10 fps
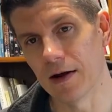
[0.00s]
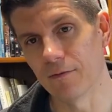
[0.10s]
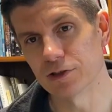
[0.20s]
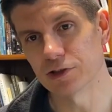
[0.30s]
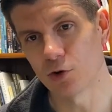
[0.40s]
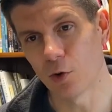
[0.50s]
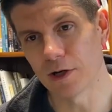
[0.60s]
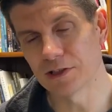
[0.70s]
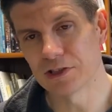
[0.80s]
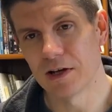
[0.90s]

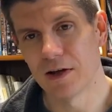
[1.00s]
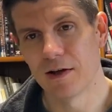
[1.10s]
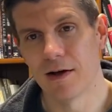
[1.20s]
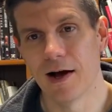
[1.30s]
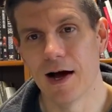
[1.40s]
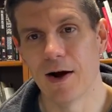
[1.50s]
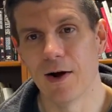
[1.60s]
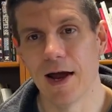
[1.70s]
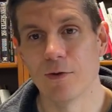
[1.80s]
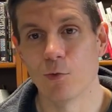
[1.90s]
stories,
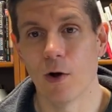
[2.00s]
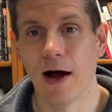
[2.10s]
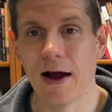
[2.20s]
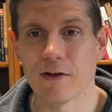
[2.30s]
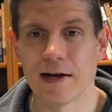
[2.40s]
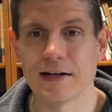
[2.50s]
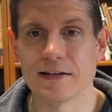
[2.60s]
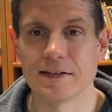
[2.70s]
and we'll highlight